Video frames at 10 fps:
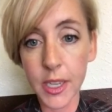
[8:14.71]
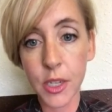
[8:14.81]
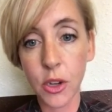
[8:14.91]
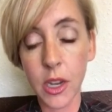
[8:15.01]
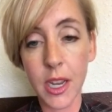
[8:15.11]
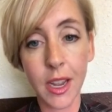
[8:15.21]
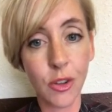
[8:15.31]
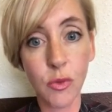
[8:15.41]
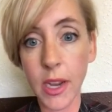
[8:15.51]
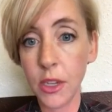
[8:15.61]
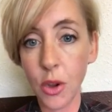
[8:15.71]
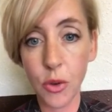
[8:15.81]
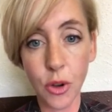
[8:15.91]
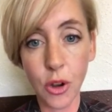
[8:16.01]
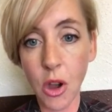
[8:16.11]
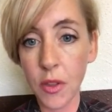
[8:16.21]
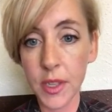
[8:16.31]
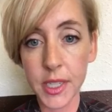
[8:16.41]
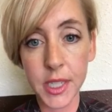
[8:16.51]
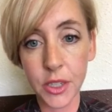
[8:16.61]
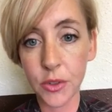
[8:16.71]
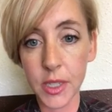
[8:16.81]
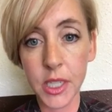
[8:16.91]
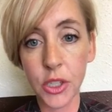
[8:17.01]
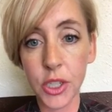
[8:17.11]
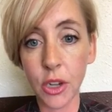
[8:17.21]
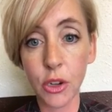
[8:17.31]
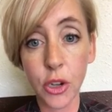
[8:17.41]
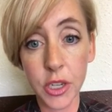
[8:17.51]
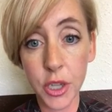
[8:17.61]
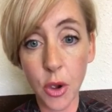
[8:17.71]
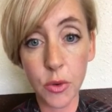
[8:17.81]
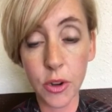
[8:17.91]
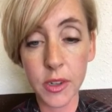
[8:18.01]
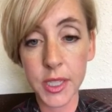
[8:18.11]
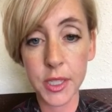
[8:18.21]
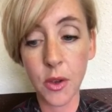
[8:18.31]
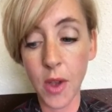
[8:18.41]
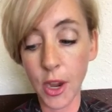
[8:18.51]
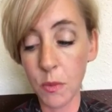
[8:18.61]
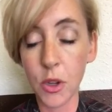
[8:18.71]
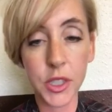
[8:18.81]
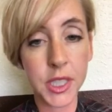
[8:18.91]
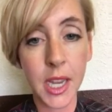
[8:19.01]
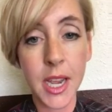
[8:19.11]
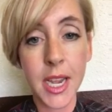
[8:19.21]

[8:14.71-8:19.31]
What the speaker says: It's good, a great toner. All the citruses are good toners, so I almost